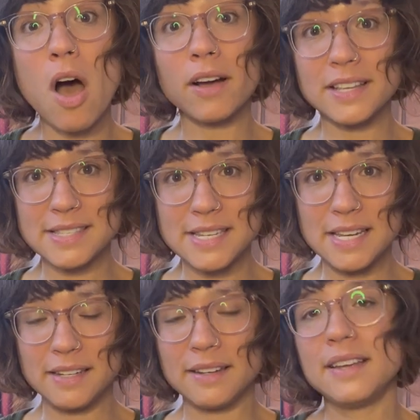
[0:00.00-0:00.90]

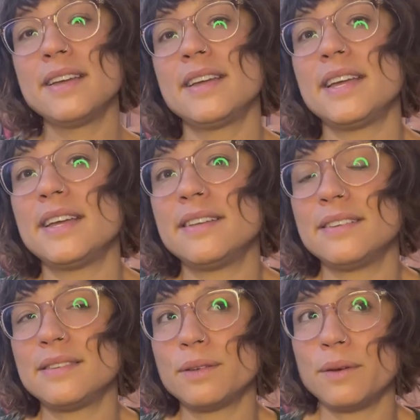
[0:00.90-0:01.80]
Augustine
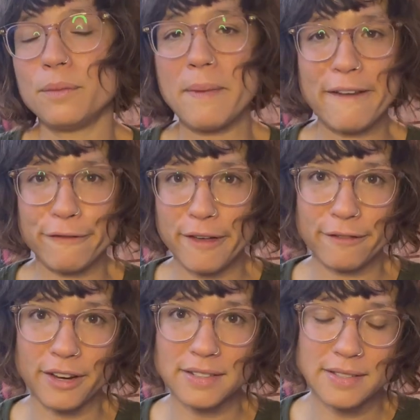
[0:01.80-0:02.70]
is my
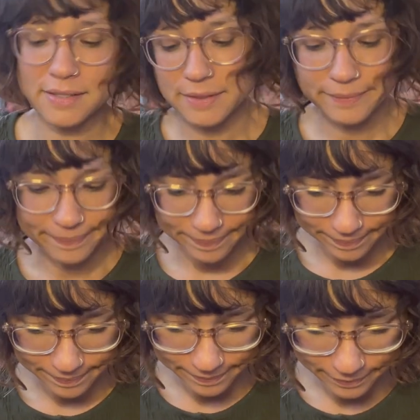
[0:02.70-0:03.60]
favorites
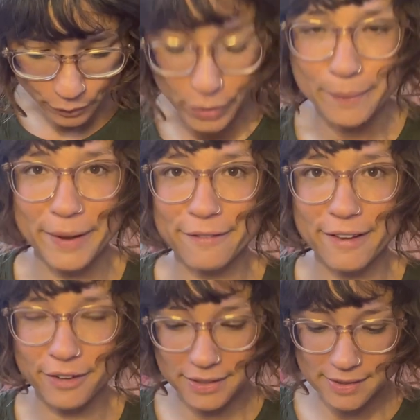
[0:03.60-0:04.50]
one of my
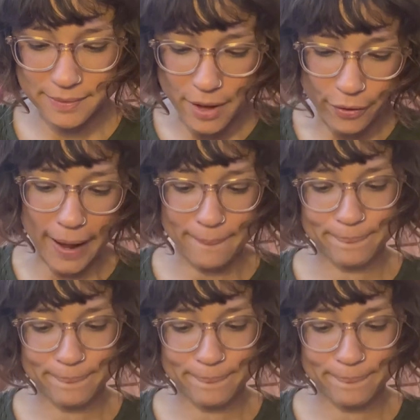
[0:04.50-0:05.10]
favorites. Okay.